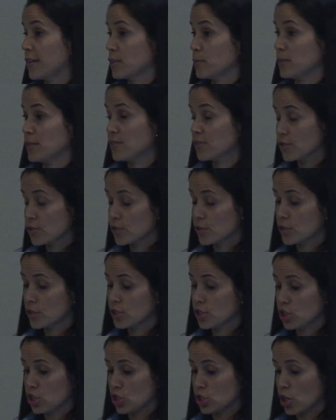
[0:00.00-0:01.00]
Because my sister,
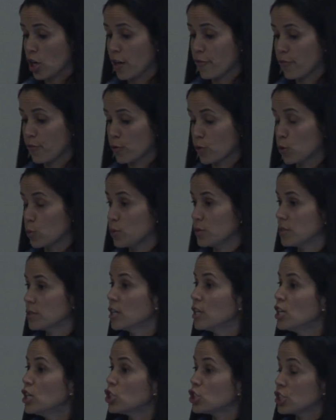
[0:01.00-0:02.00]
is, she's off
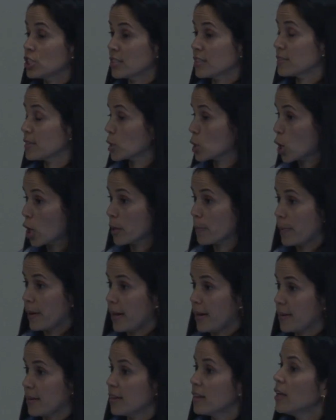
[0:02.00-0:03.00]
gluten, she does a lot
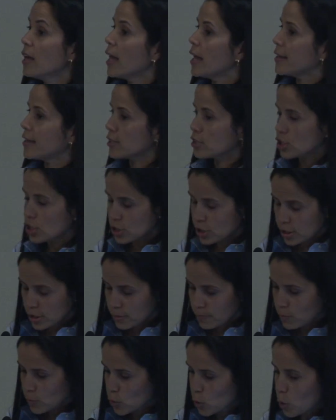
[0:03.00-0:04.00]
better. And then
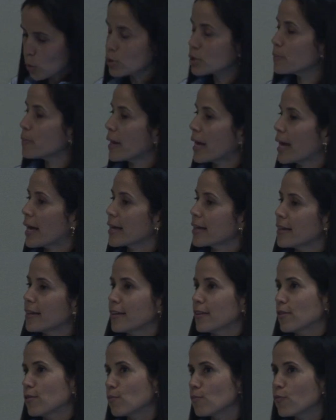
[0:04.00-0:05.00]
she goes back,
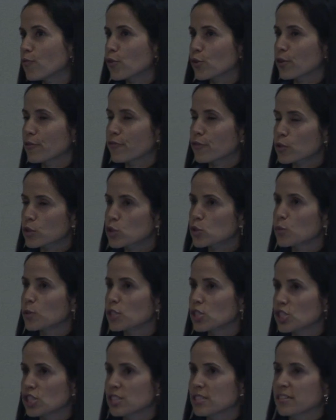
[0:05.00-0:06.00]
and then for the first
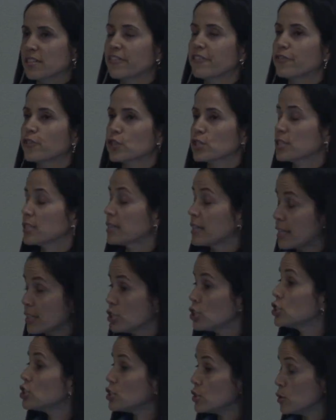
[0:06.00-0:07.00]
week she suffers, and
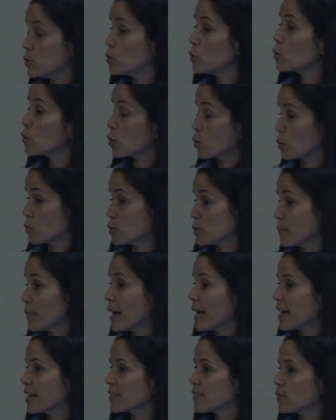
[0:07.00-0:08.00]
then she goes
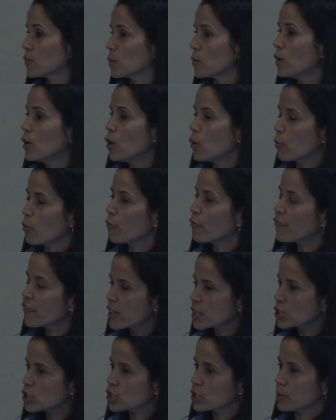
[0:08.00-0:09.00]
back. So we'll
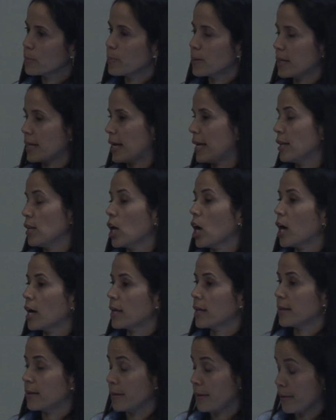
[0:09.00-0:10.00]
function, but at
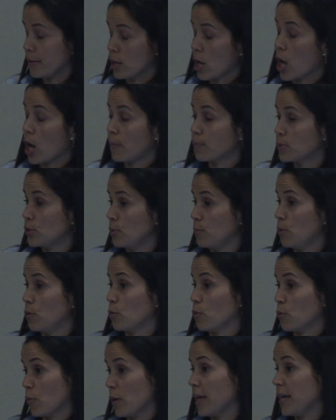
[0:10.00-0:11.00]
not at the
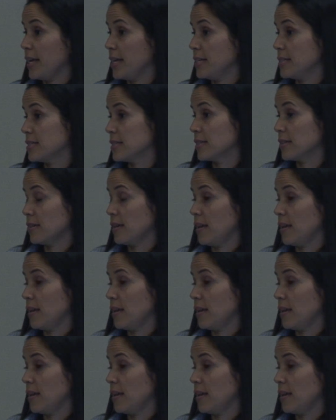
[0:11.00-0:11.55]
optimal rate.